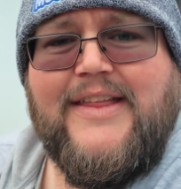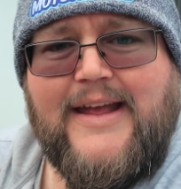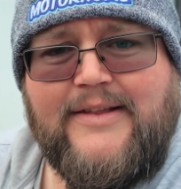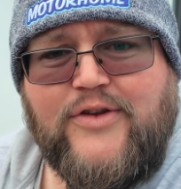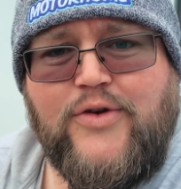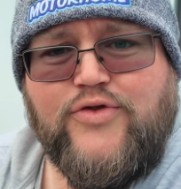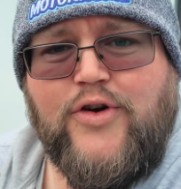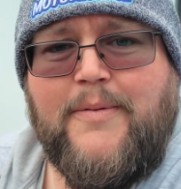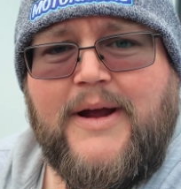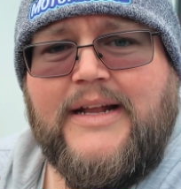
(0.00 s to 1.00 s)
then do
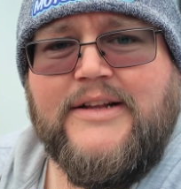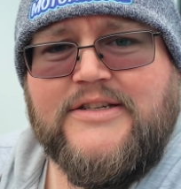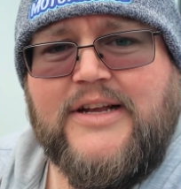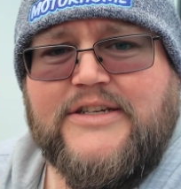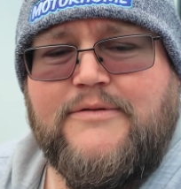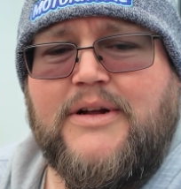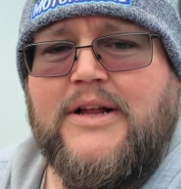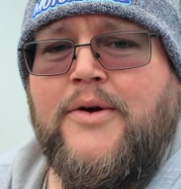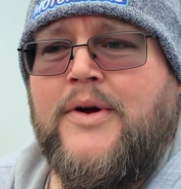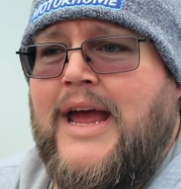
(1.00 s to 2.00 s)
drop it in the section
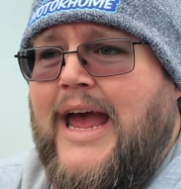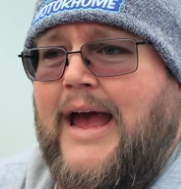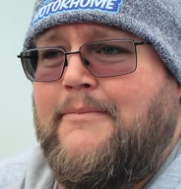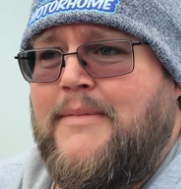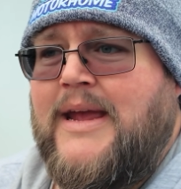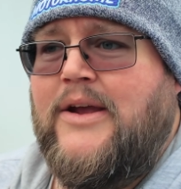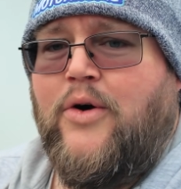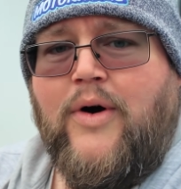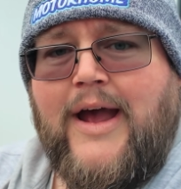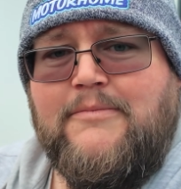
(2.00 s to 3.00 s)
below and me
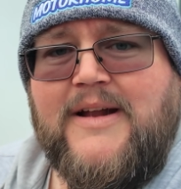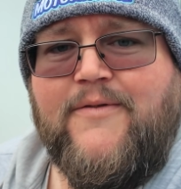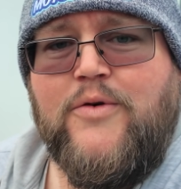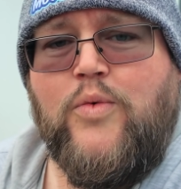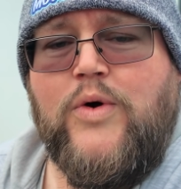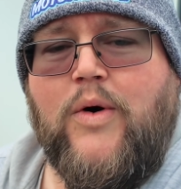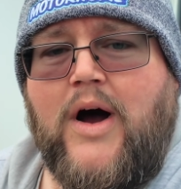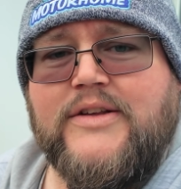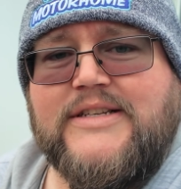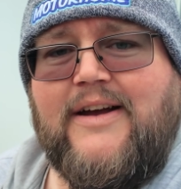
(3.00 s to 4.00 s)
or M Level will
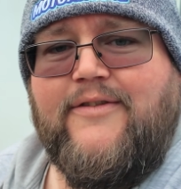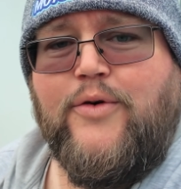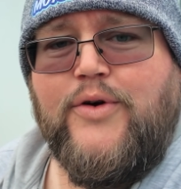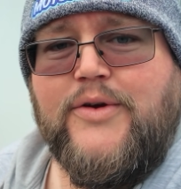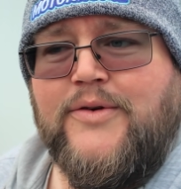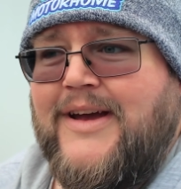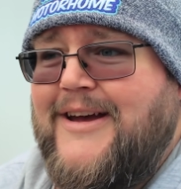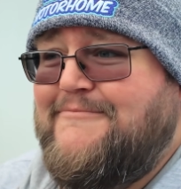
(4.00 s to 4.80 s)
answer that for you.